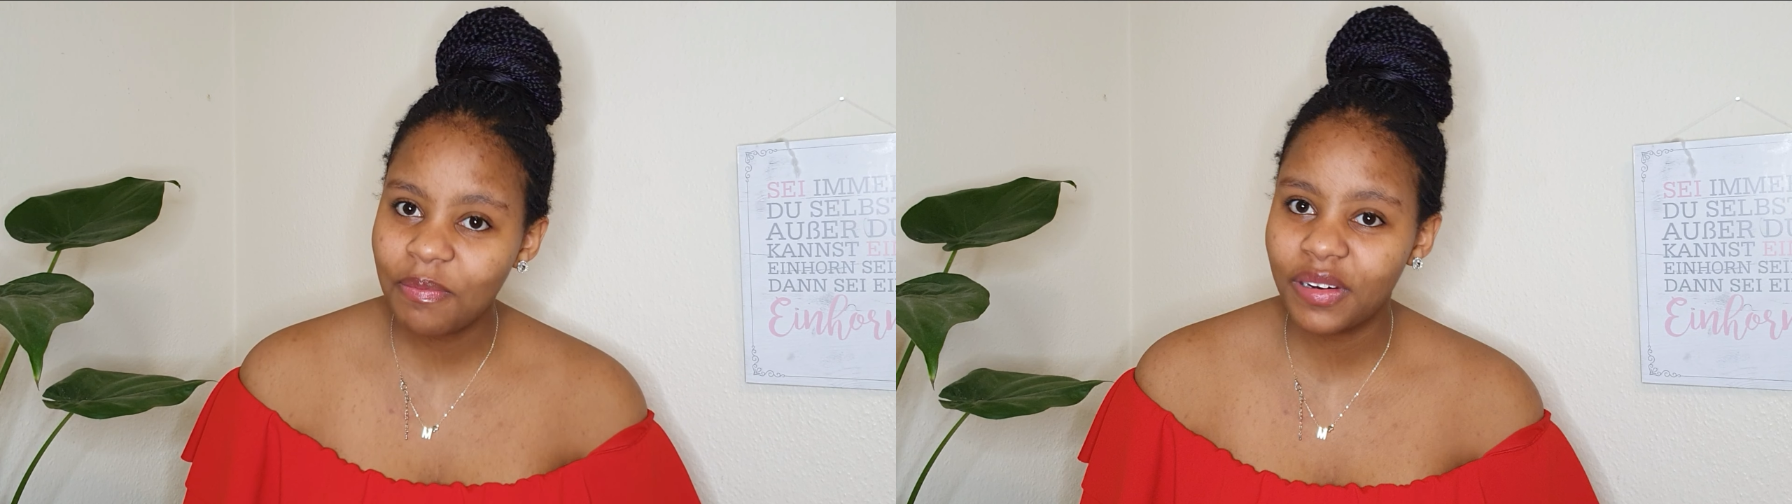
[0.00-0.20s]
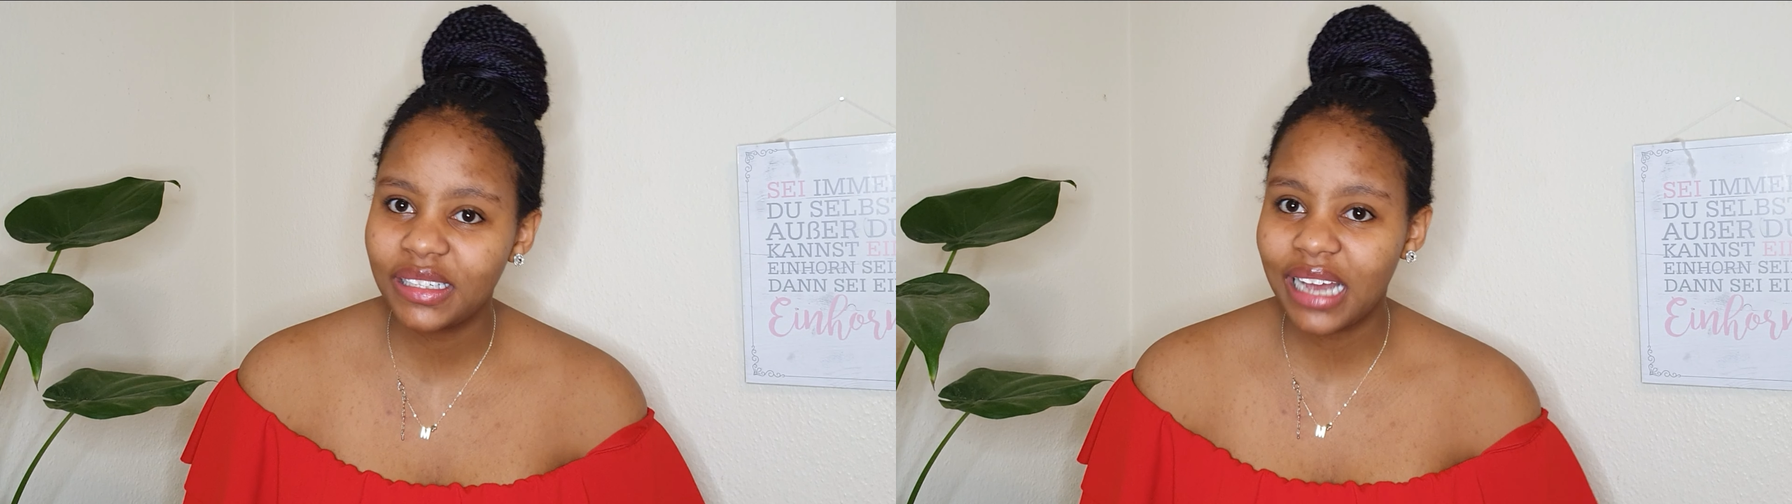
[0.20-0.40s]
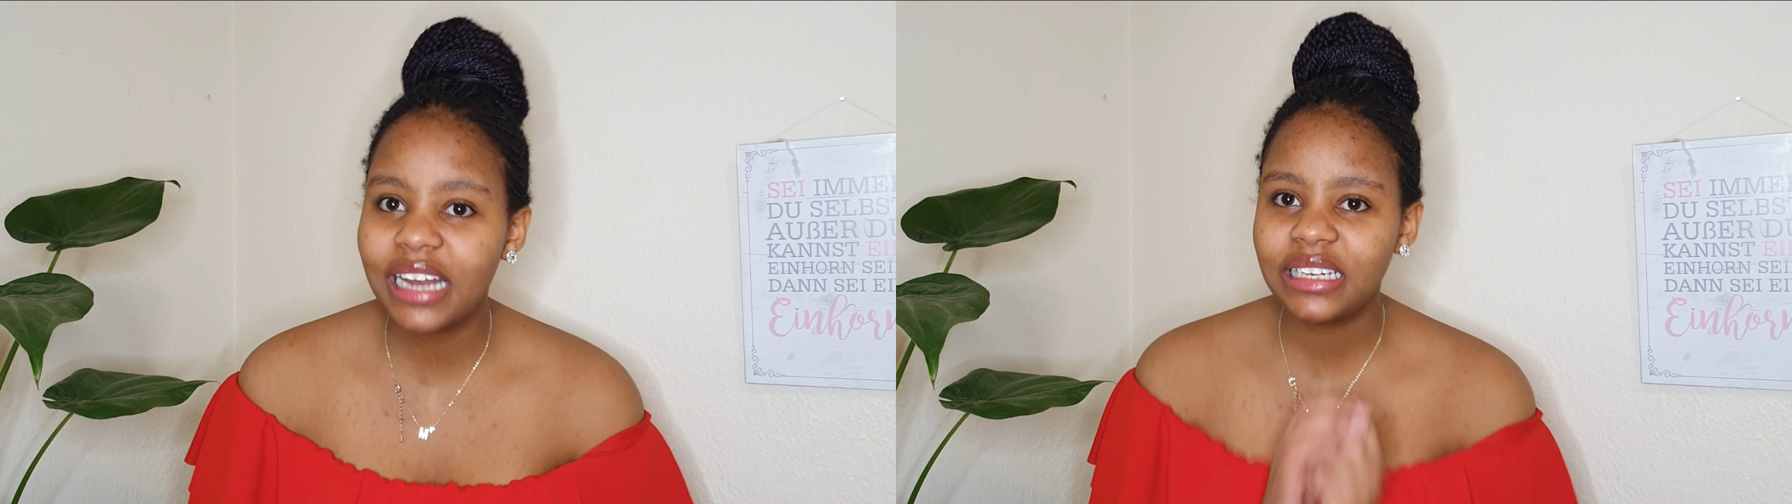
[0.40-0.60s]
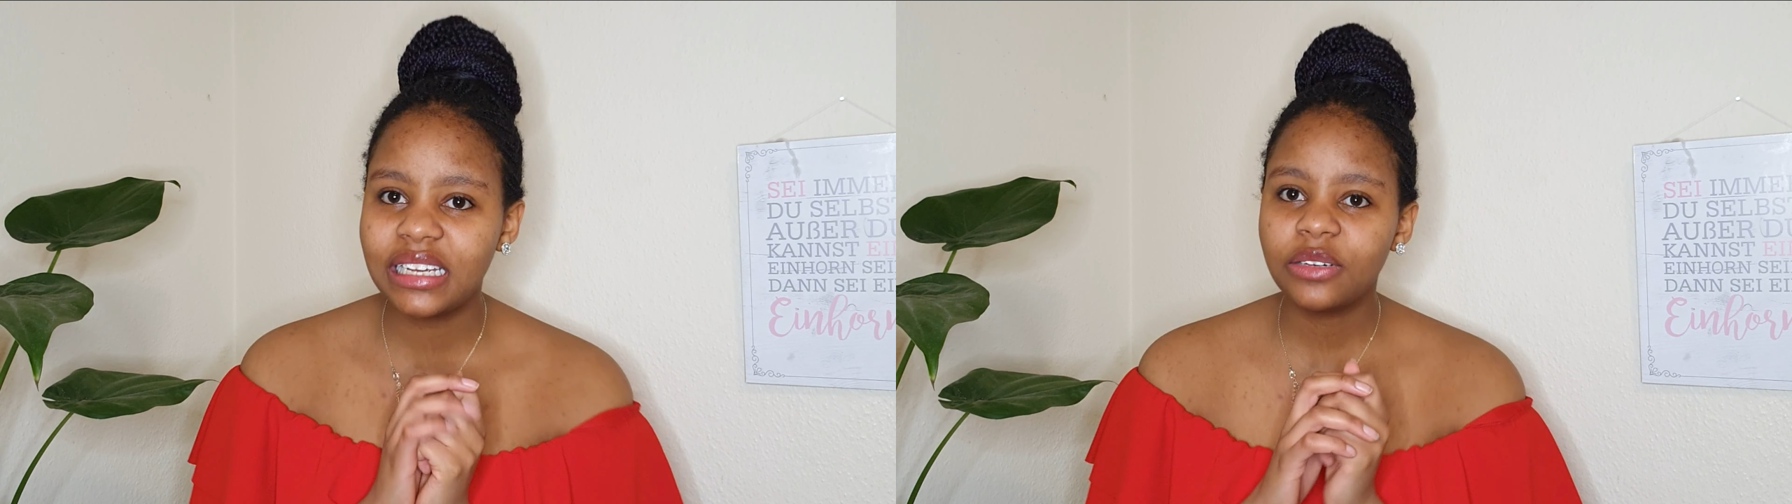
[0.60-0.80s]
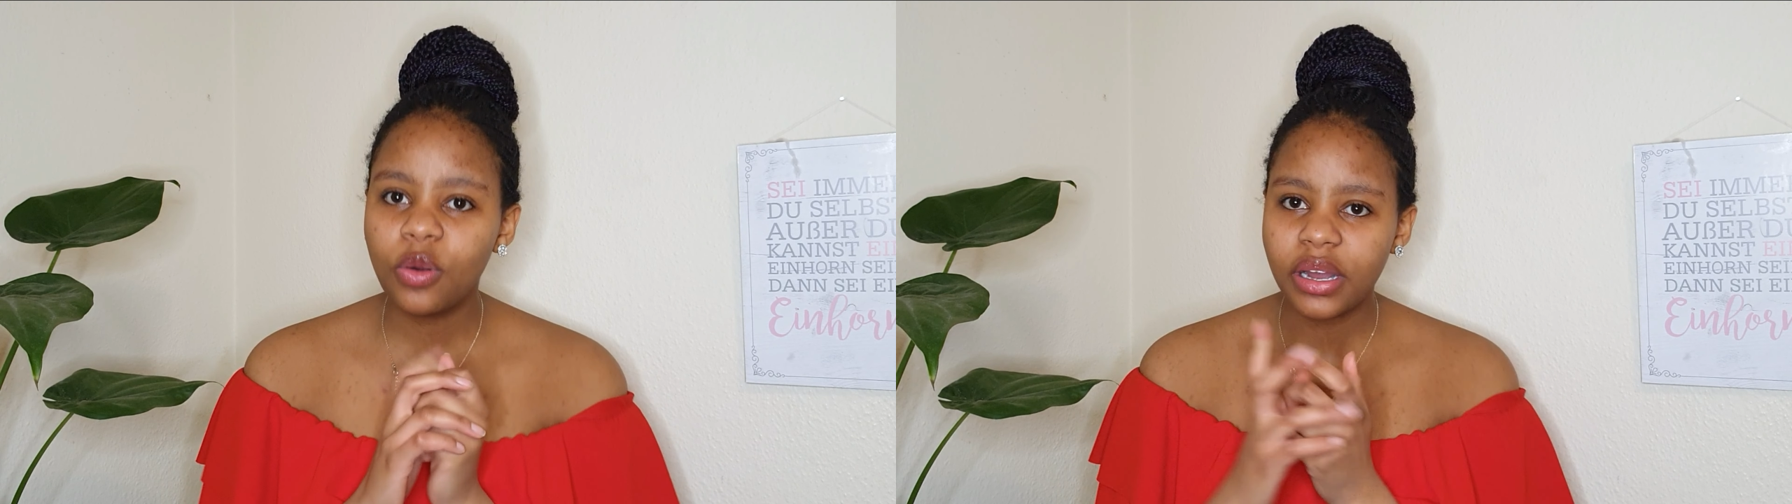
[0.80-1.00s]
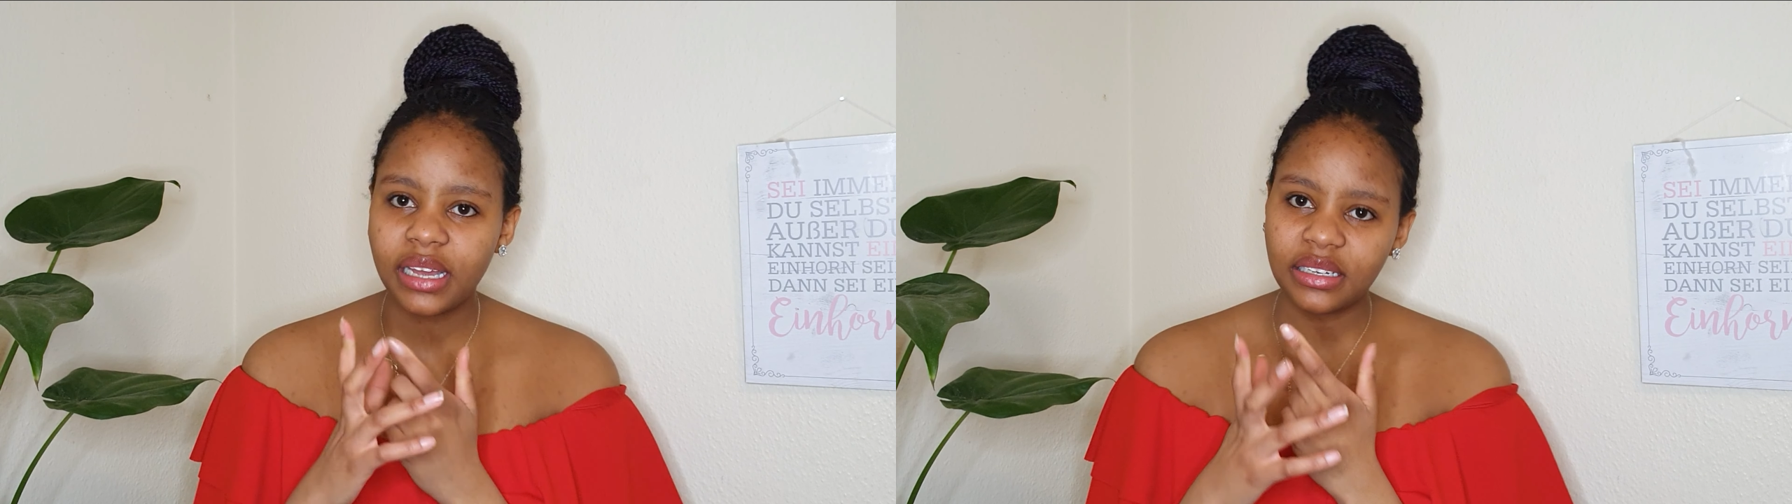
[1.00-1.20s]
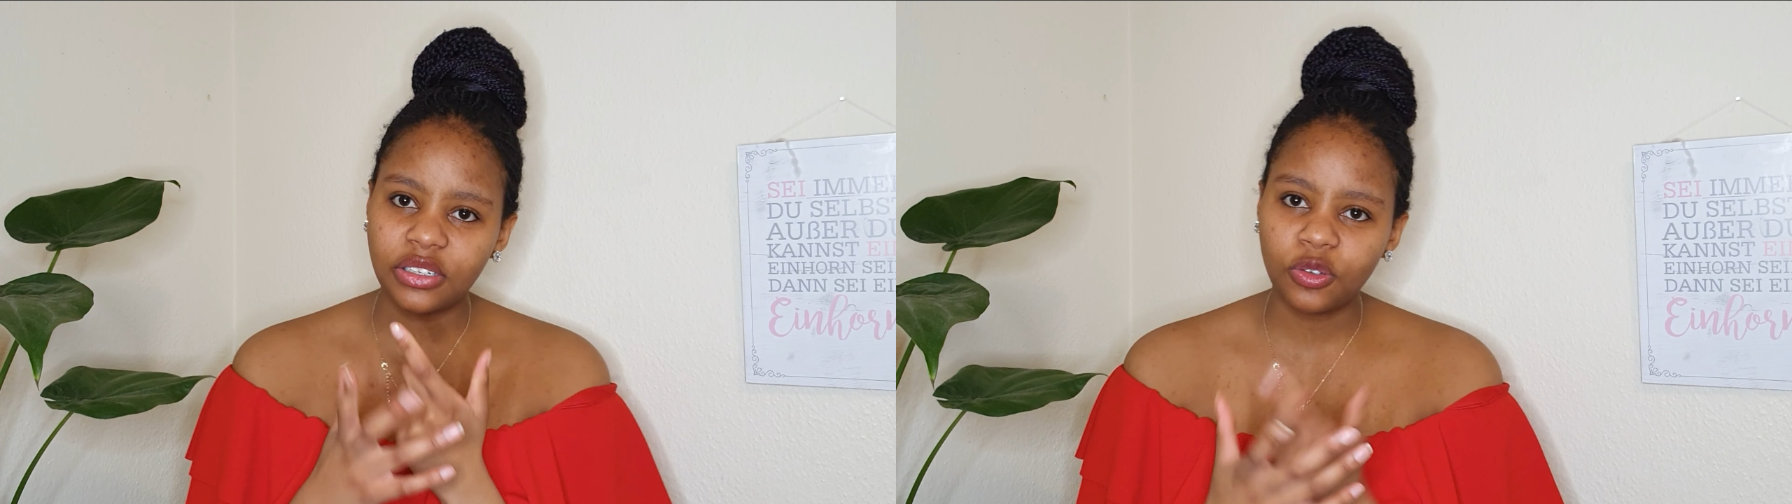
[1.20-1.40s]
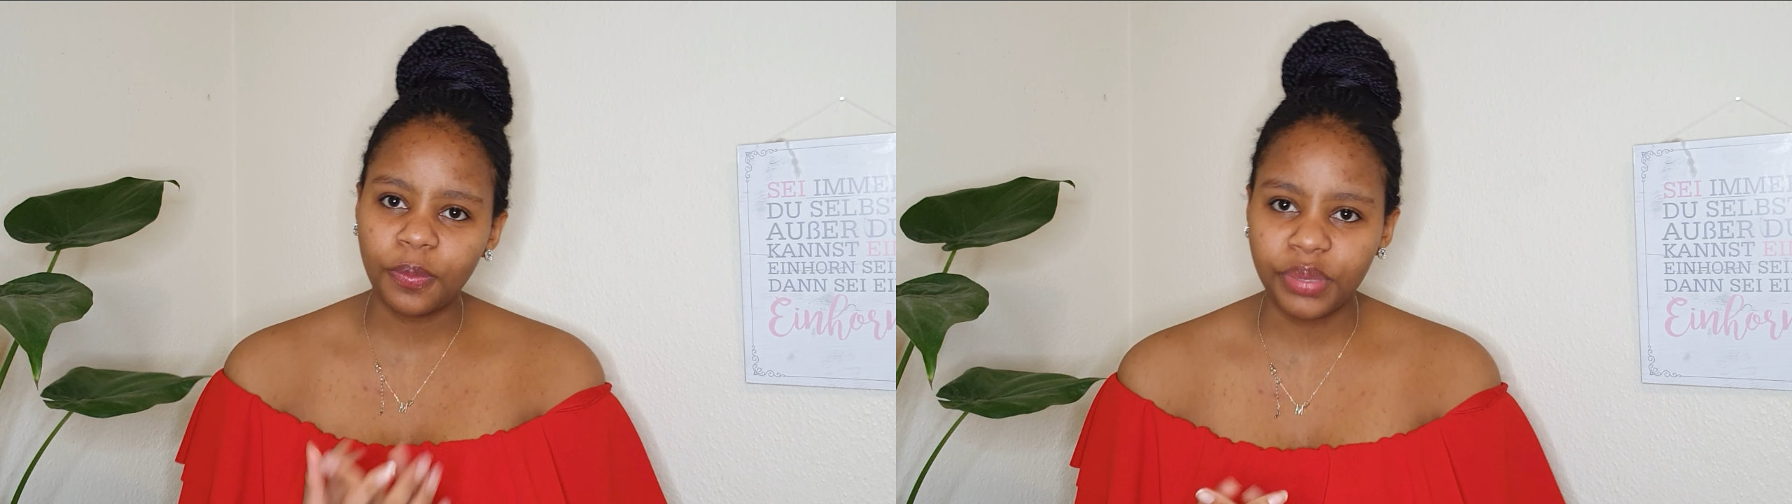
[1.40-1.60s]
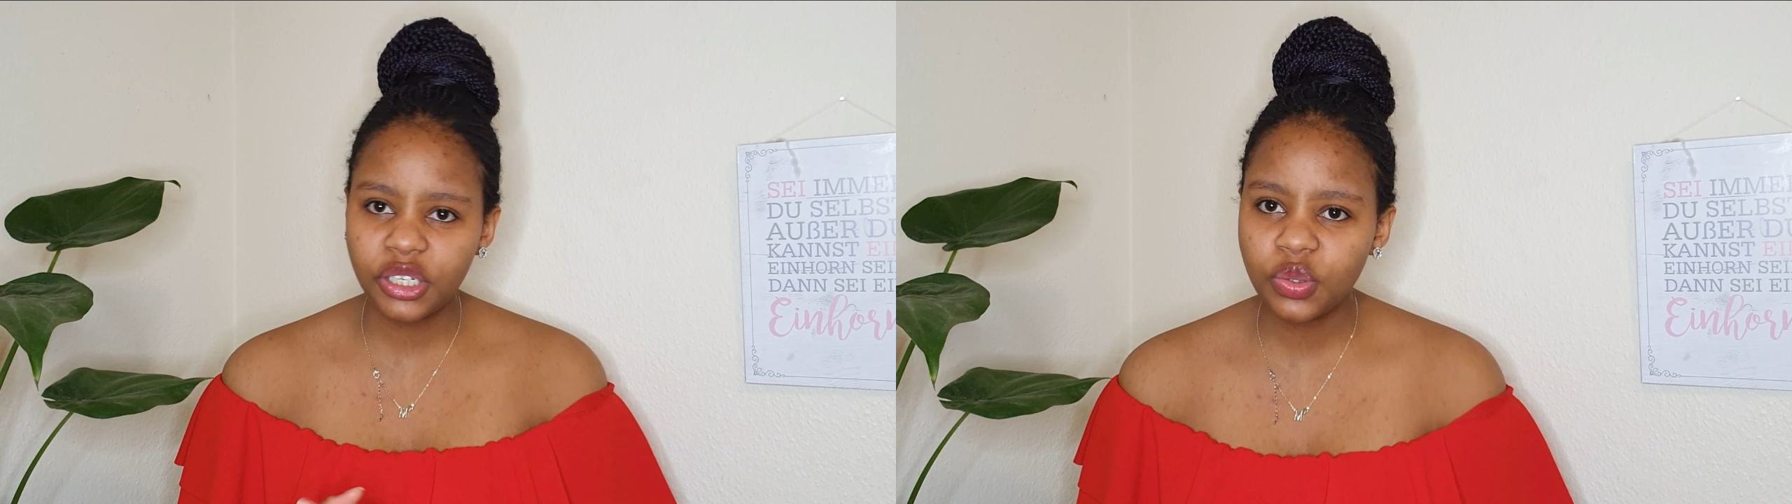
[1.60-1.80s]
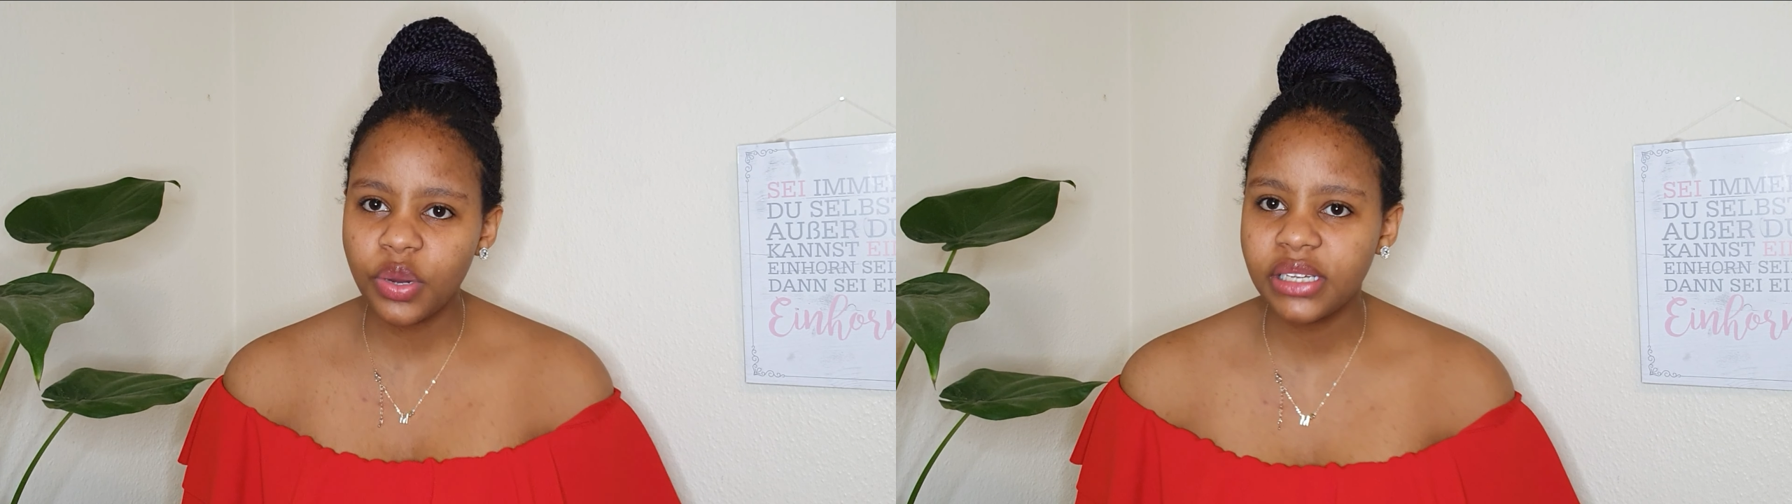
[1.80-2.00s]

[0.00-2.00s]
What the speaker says: but I did go ahead and do B2